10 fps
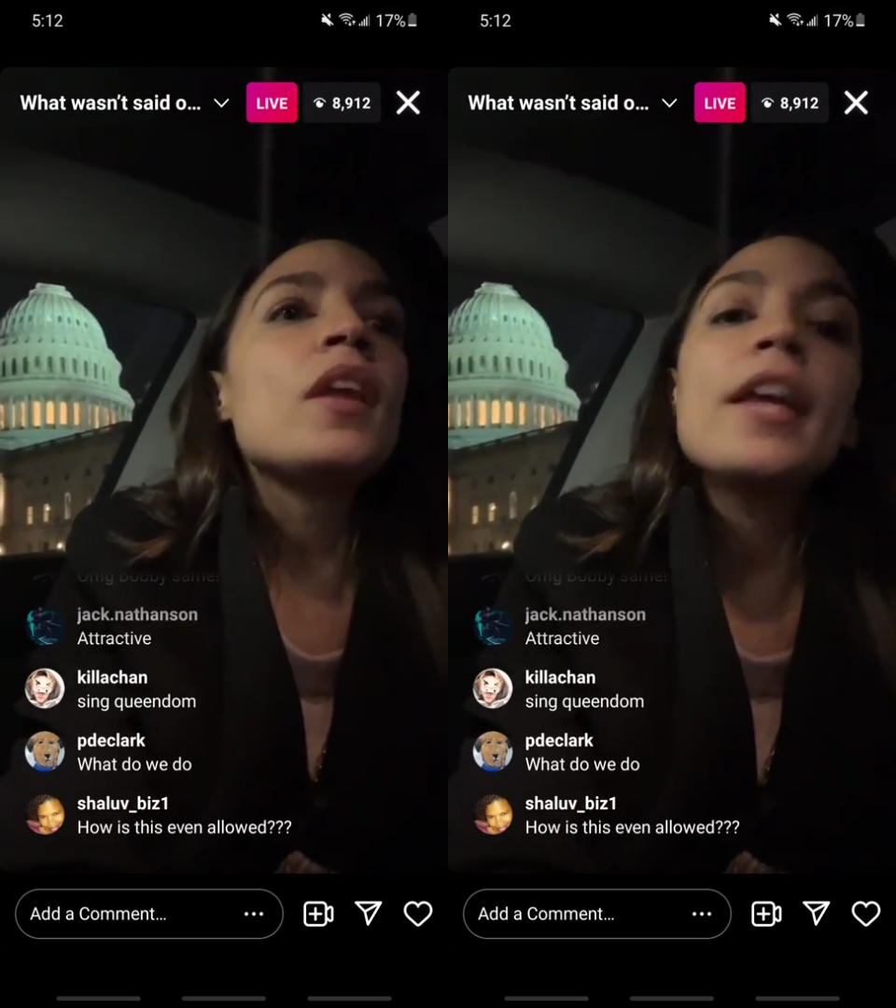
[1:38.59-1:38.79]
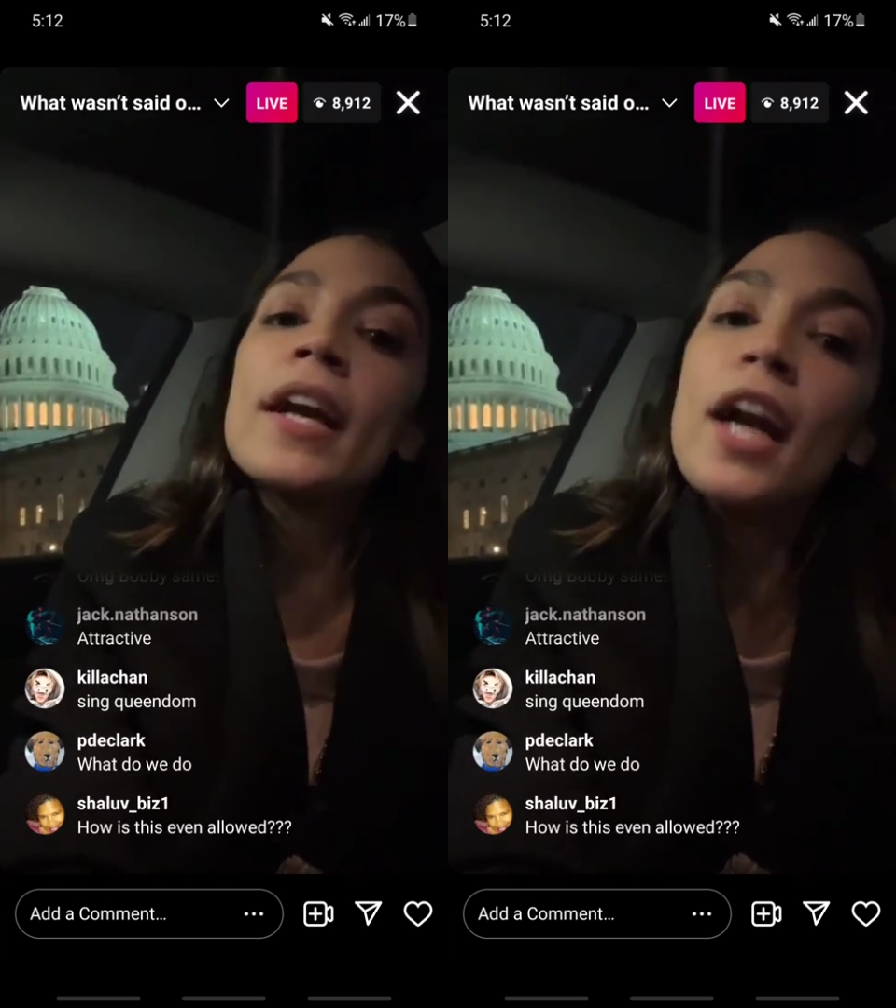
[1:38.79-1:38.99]

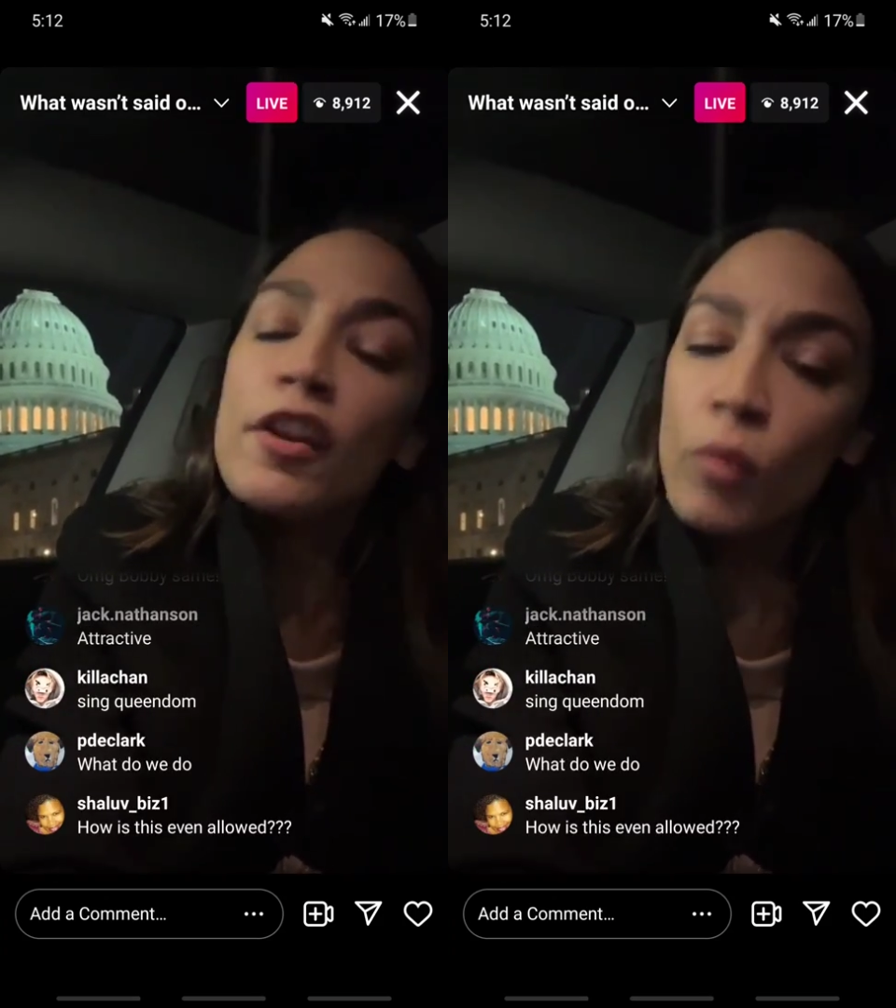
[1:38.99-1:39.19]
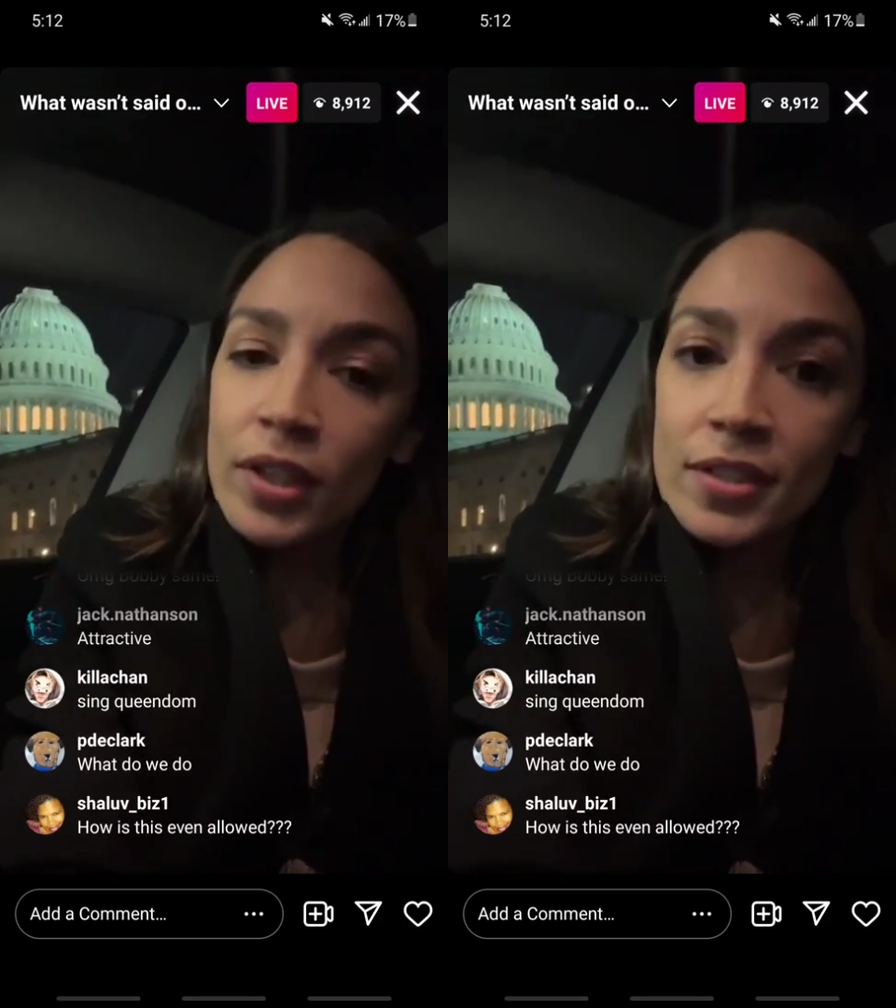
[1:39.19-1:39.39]
And I
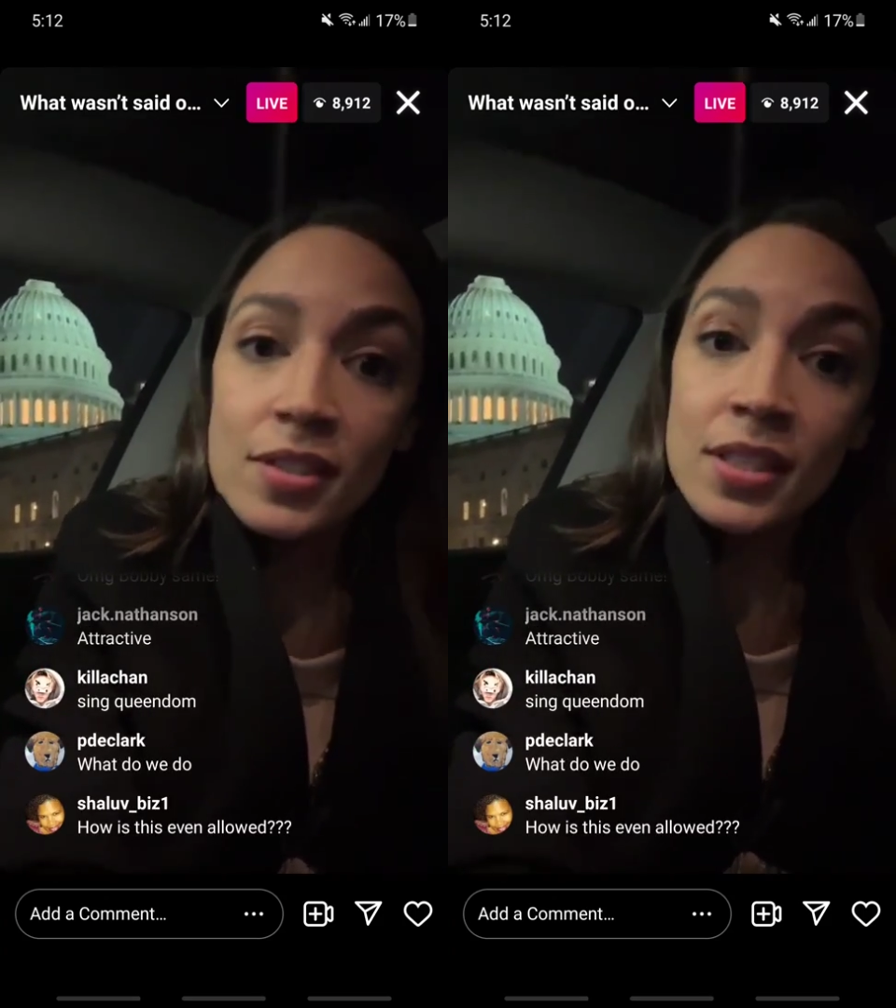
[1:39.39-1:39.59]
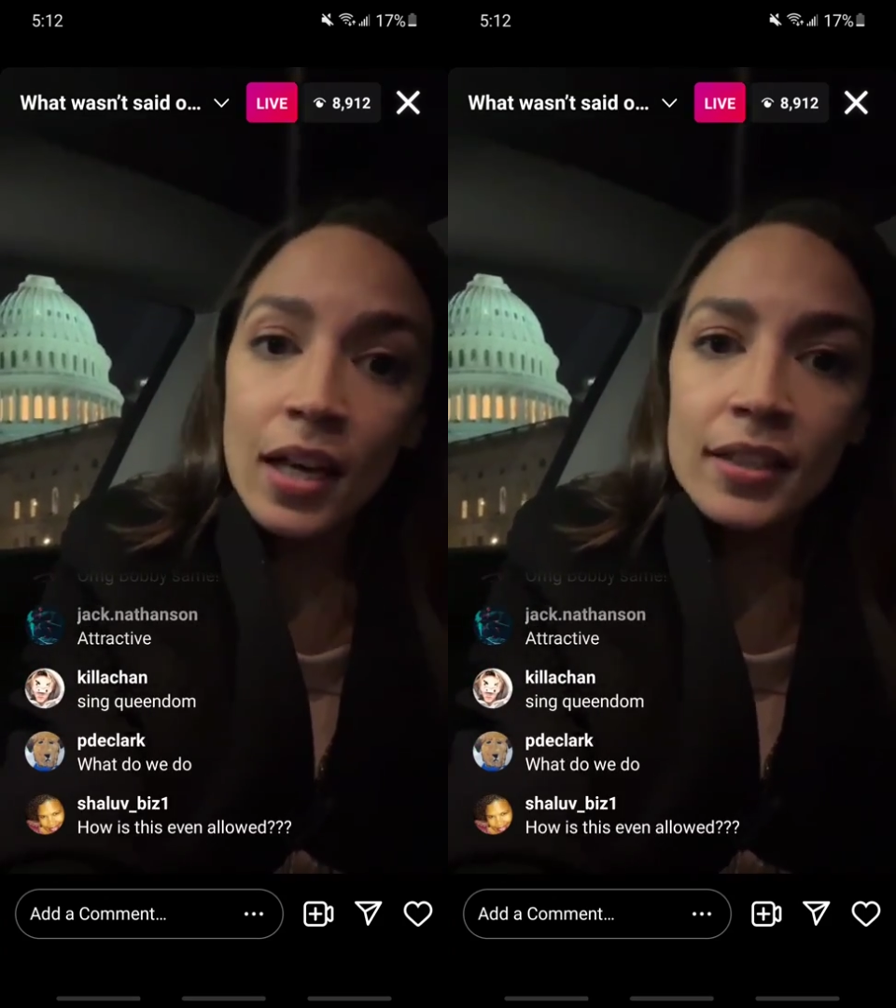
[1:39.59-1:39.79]
kind of want to
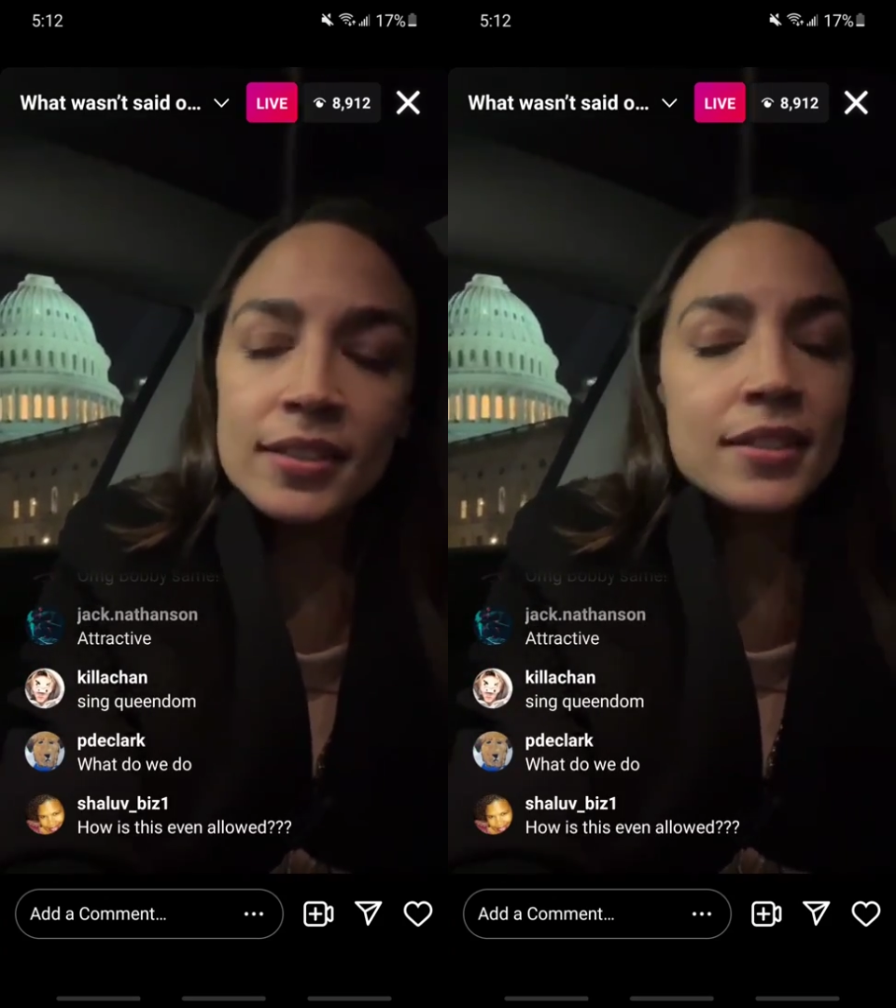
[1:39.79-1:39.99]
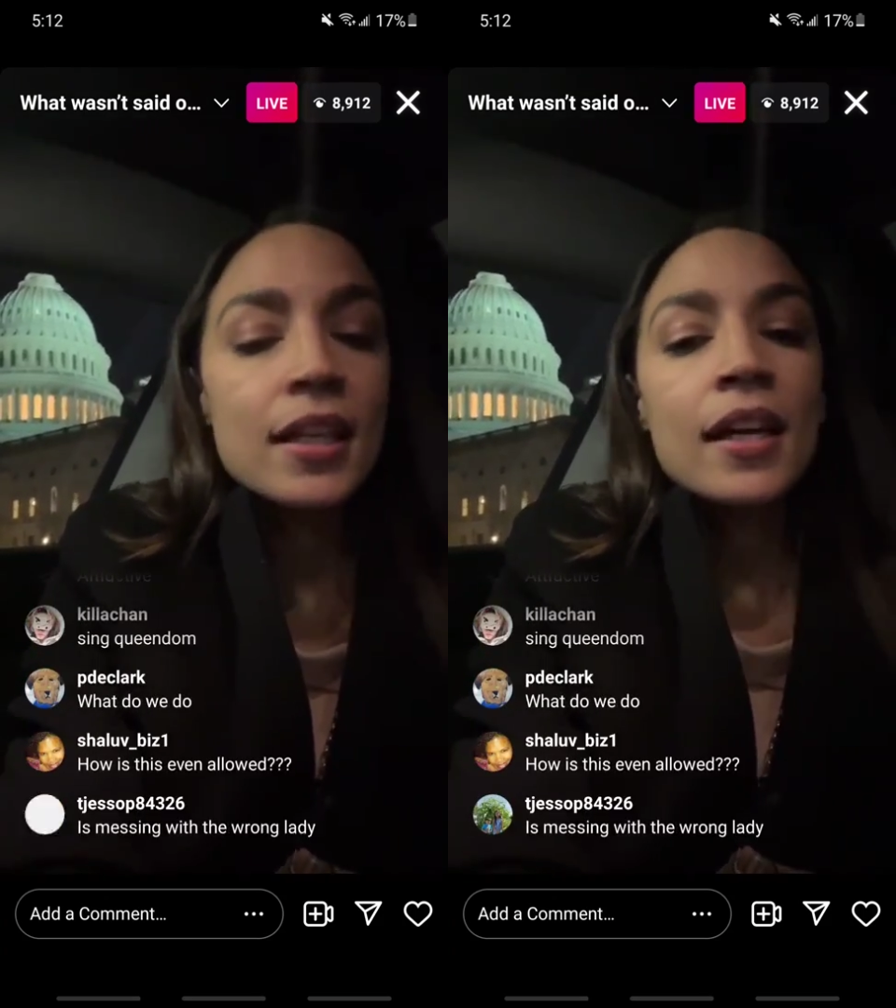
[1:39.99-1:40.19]

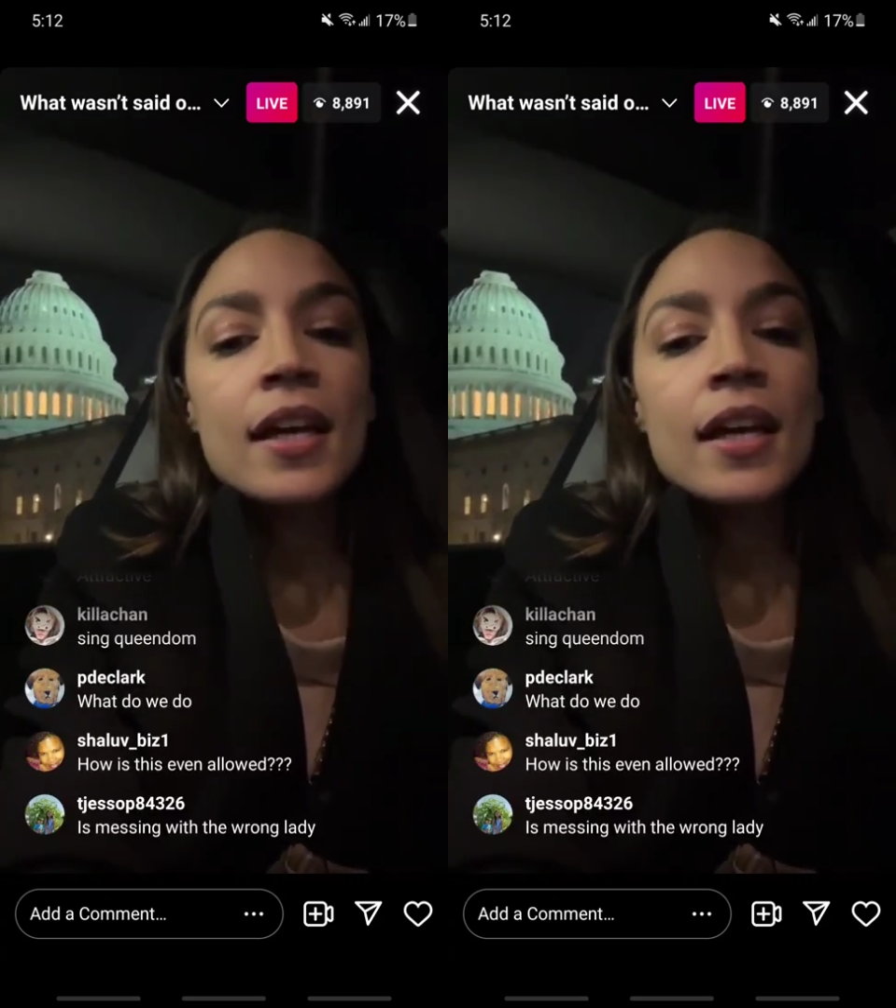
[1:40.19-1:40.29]
discuss